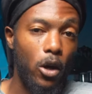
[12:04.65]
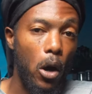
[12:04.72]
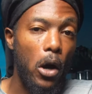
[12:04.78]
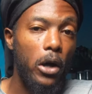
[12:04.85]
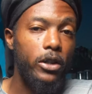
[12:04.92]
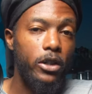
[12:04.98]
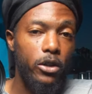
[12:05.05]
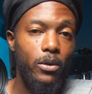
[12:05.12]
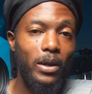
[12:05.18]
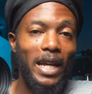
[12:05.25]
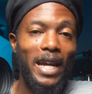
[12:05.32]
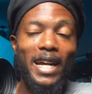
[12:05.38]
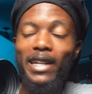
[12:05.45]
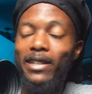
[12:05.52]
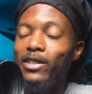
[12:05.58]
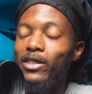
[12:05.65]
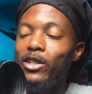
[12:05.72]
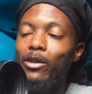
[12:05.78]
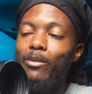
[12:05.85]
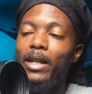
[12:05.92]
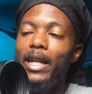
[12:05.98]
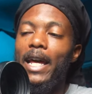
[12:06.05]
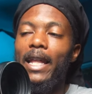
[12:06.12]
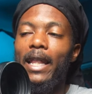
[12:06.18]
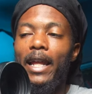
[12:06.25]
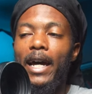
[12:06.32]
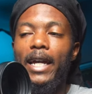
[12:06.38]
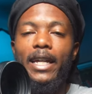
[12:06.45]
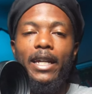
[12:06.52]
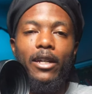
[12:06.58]
on the 3S is going to be that
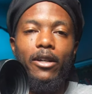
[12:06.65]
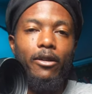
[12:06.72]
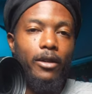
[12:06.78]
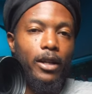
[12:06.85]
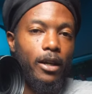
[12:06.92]
light here.